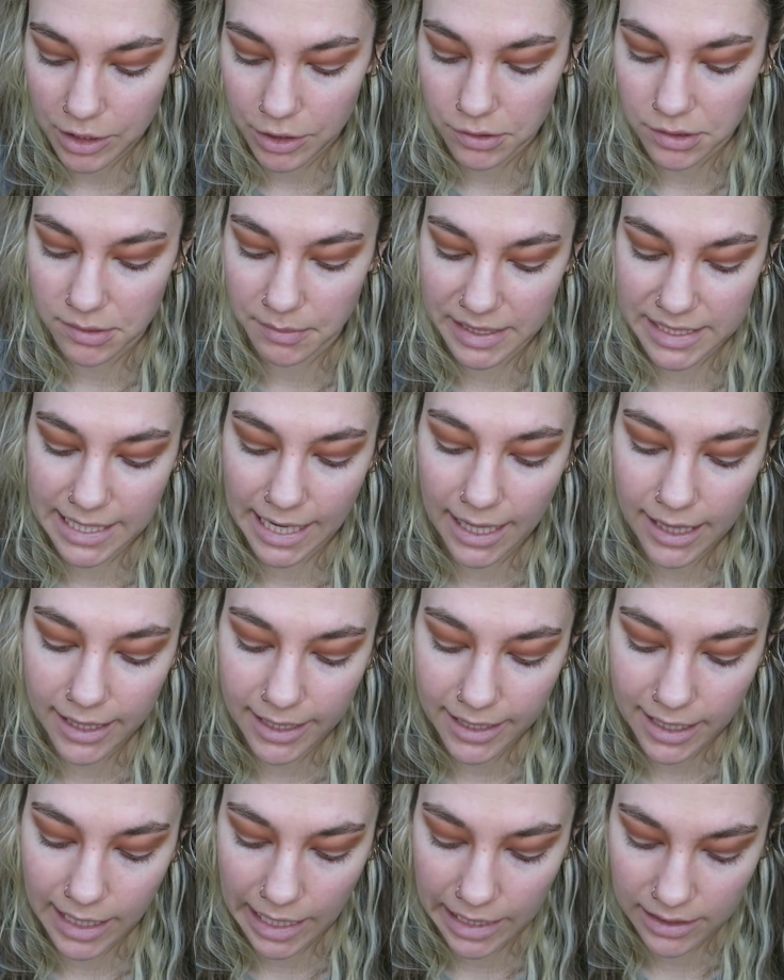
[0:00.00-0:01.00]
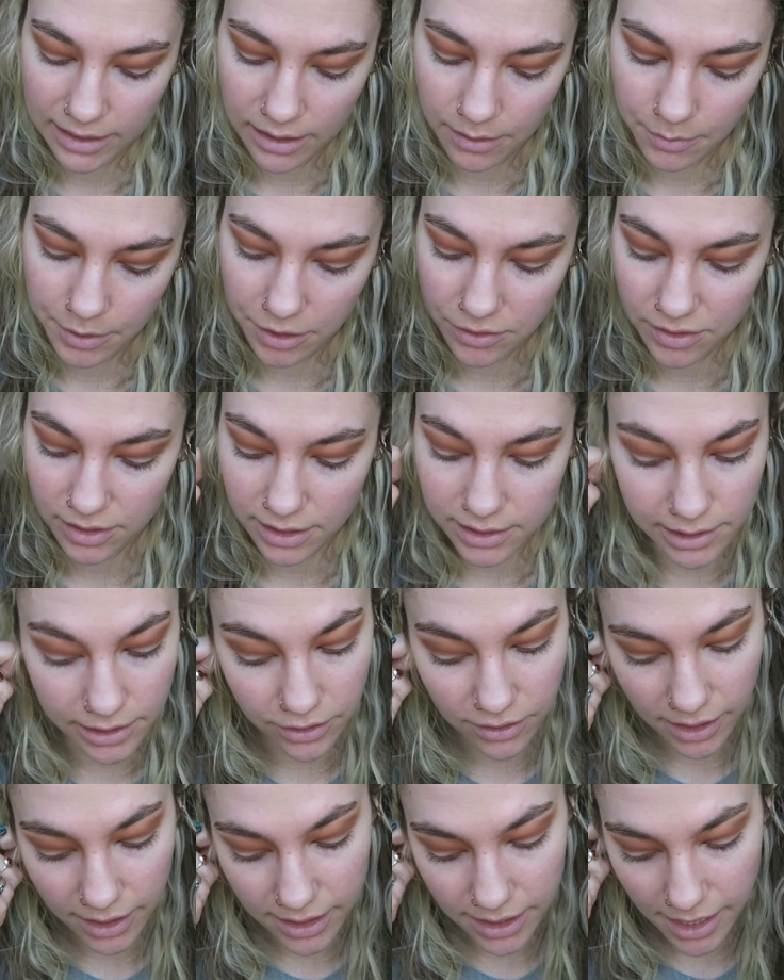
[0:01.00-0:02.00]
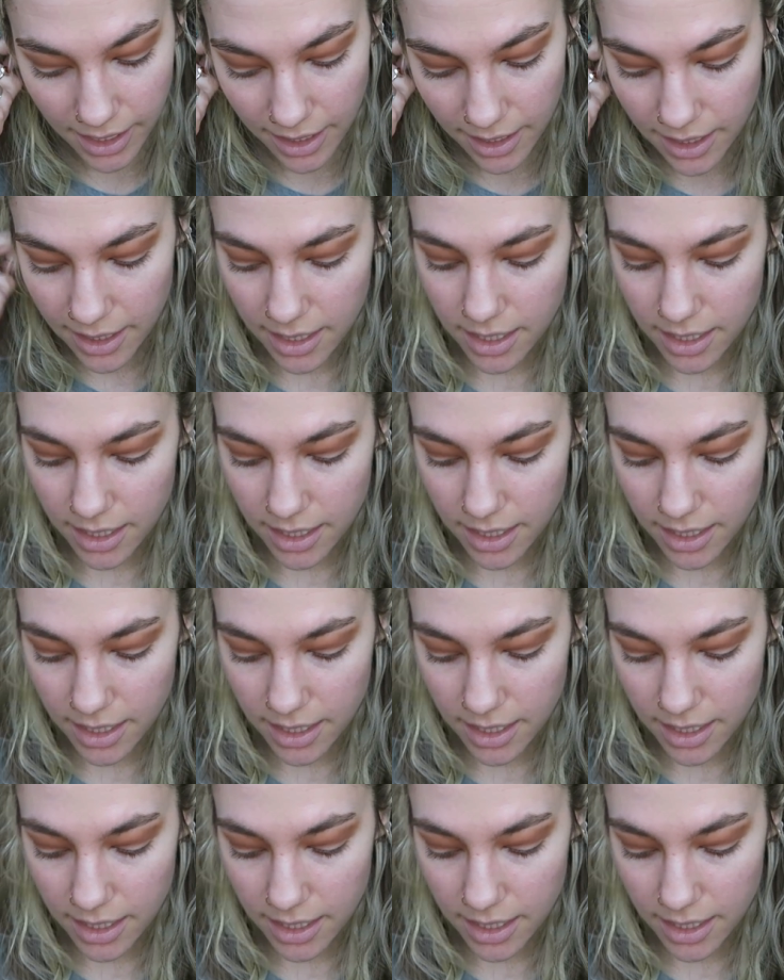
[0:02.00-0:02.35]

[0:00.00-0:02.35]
use a metallic and then I'm gonna use a glitter, I think.